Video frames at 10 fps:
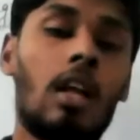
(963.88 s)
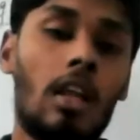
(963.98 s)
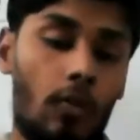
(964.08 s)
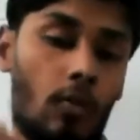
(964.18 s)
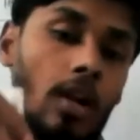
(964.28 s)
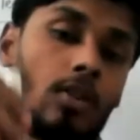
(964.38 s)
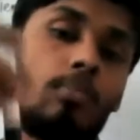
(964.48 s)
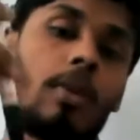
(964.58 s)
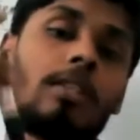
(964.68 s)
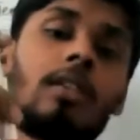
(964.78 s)
If you want to
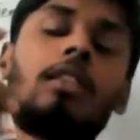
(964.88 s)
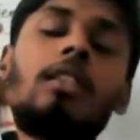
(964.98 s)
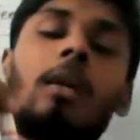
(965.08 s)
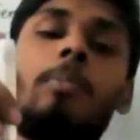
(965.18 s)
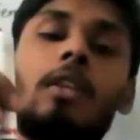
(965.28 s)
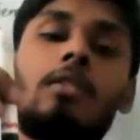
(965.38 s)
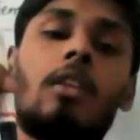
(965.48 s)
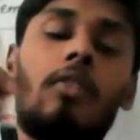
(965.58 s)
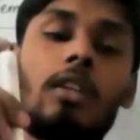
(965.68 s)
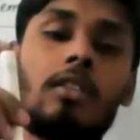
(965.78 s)
measure the temperature
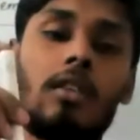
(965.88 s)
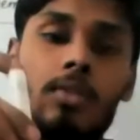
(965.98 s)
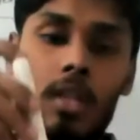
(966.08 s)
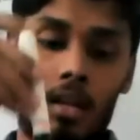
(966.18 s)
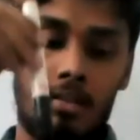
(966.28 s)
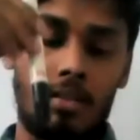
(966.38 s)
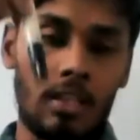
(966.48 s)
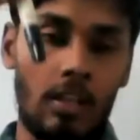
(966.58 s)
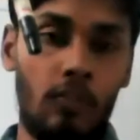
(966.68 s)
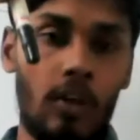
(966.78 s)
of any substance,
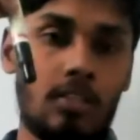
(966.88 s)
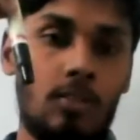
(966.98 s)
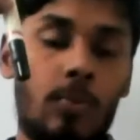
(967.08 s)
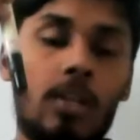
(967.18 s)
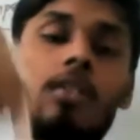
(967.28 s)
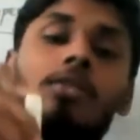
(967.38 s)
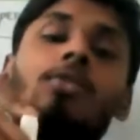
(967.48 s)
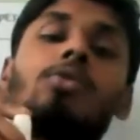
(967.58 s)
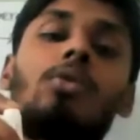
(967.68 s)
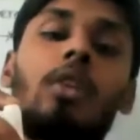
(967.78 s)
the first precaution
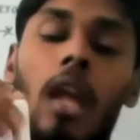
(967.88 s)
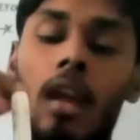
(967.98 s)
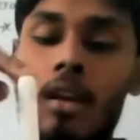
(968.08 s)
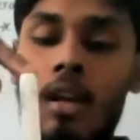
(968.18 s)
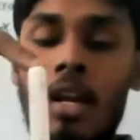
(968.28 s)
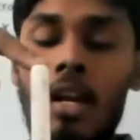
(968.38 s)
you should take,